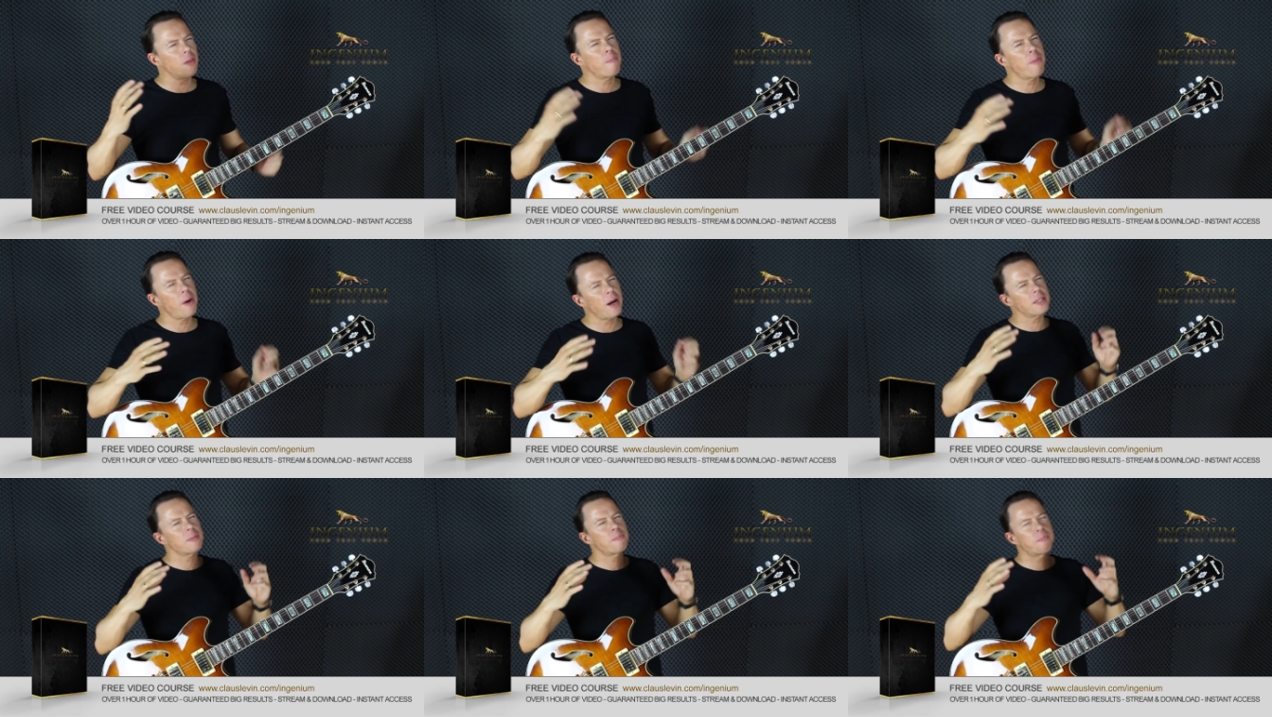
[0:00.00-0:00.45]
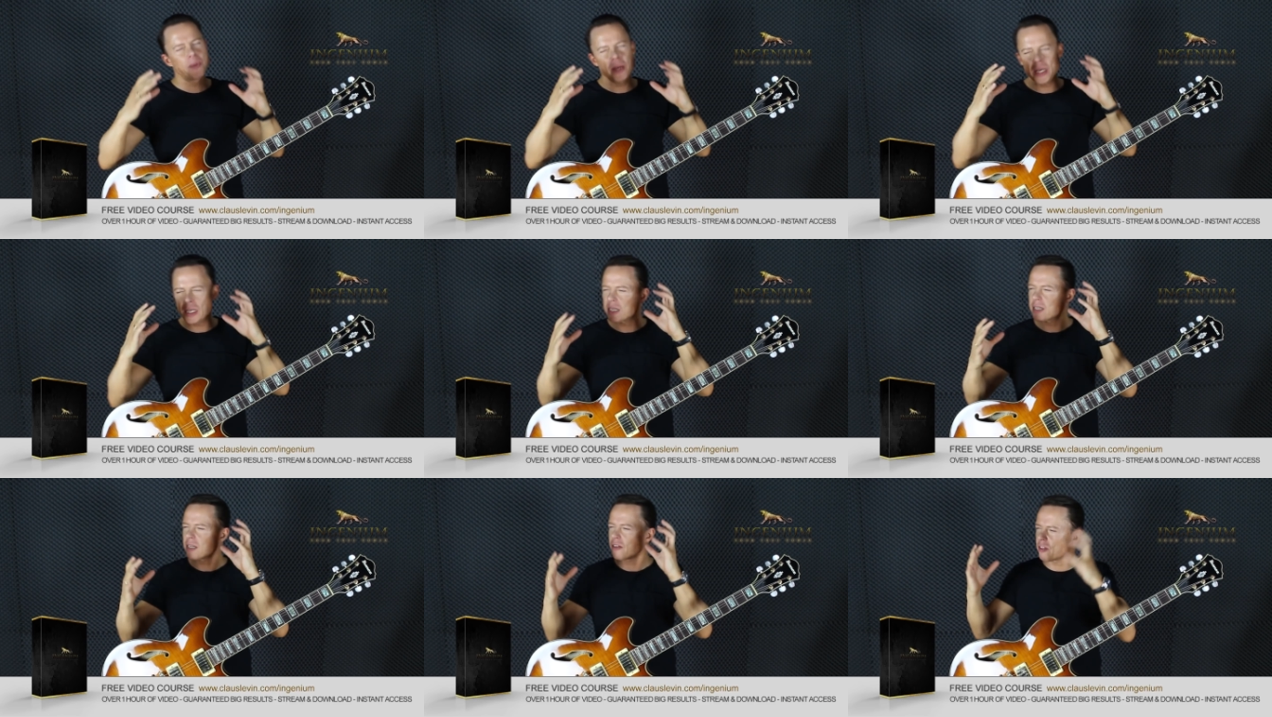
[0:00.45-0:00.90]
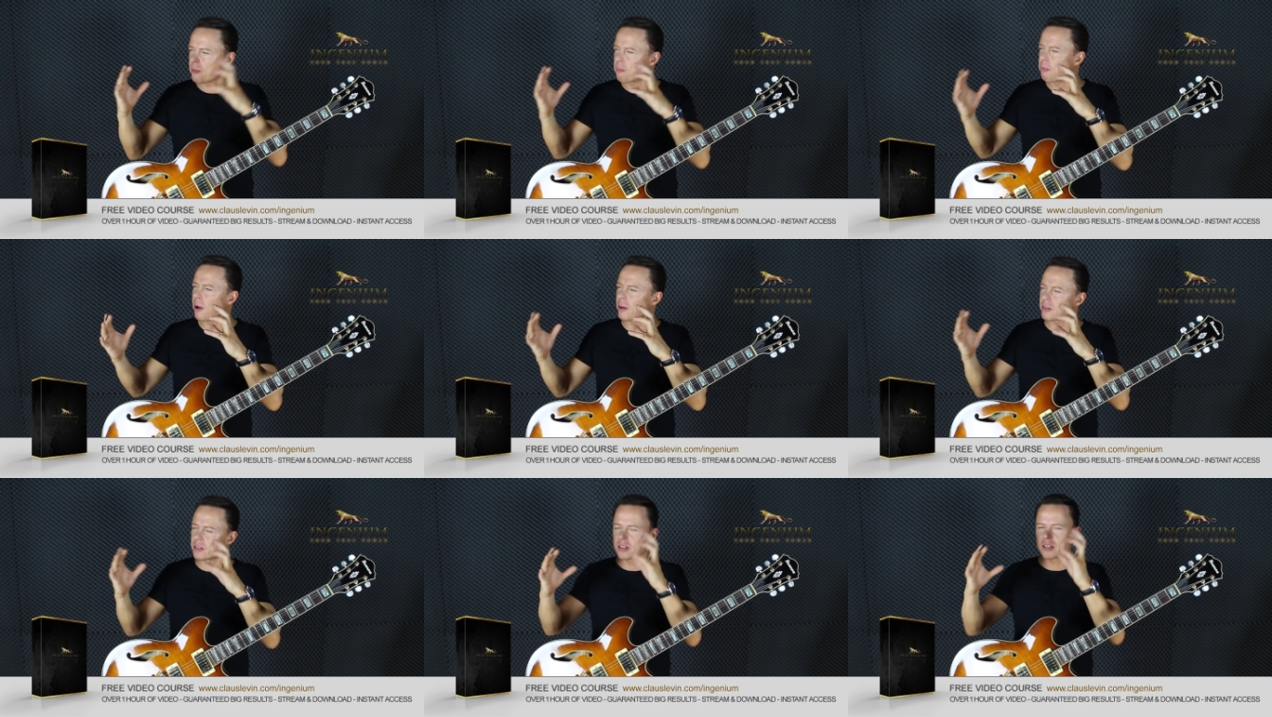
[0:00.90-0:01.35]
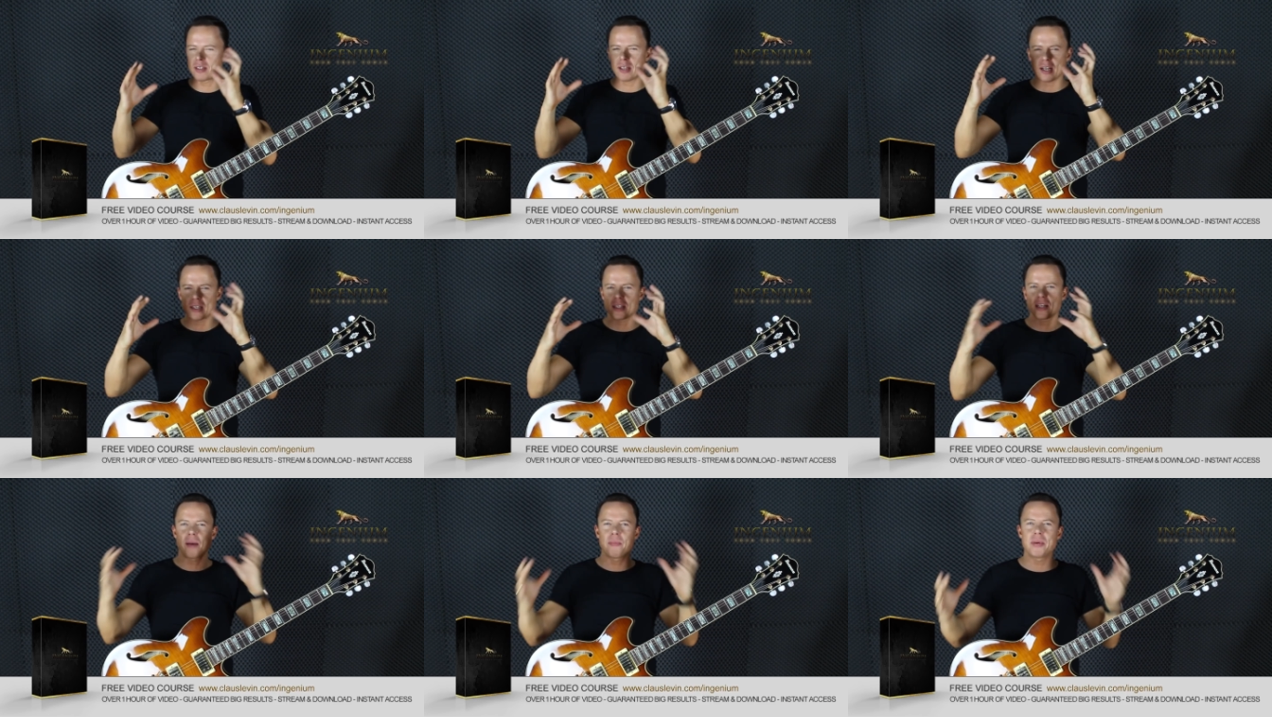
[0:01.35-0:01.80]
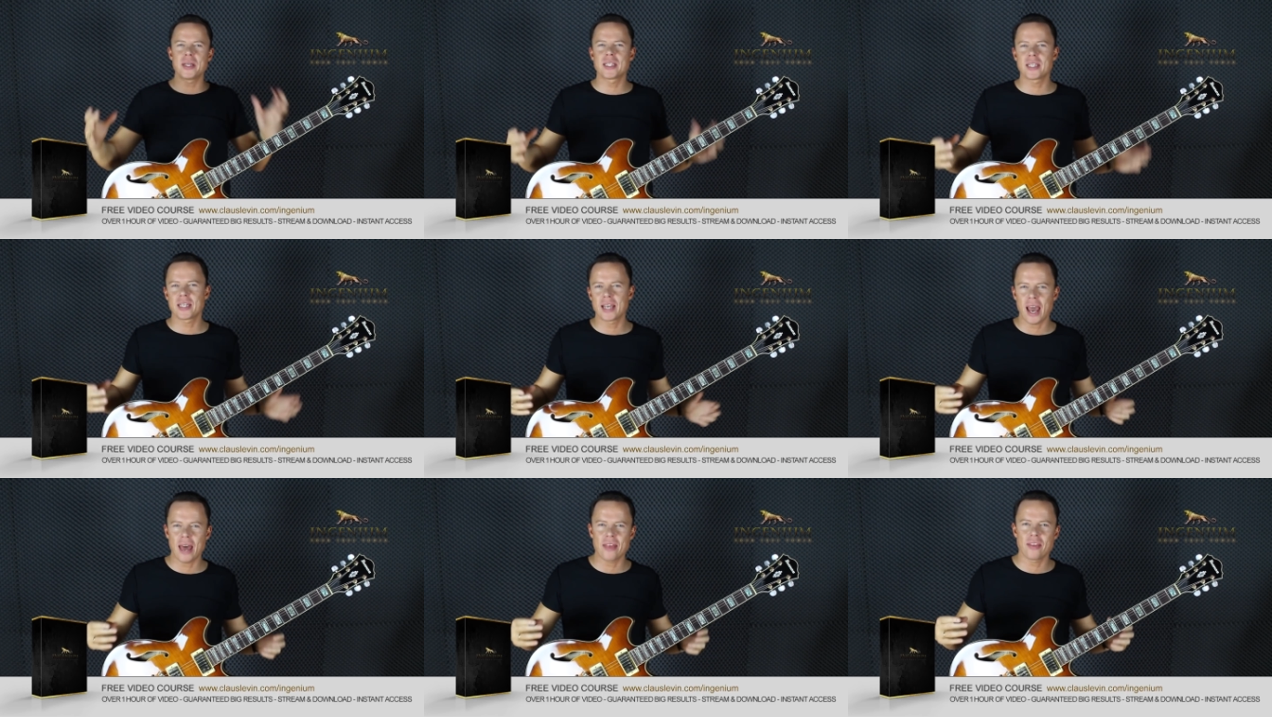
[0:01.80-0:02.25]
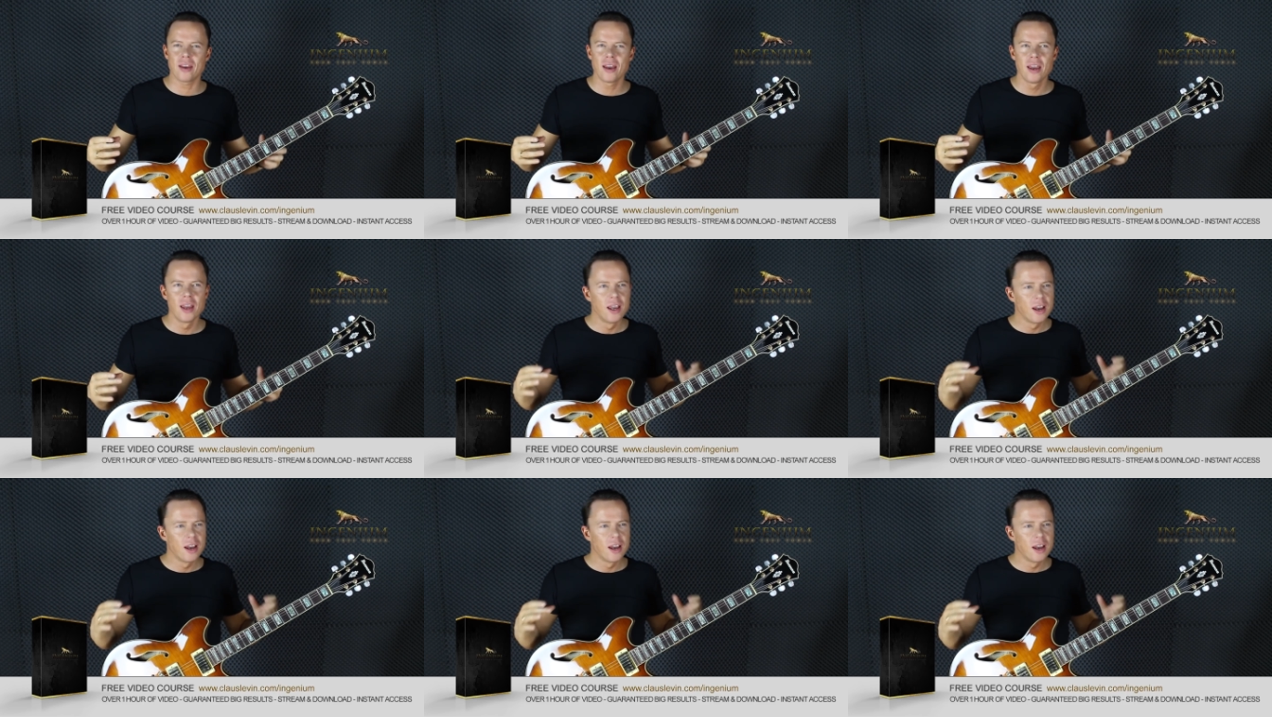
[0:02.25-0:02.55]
the pieces of the puzzle starts coming together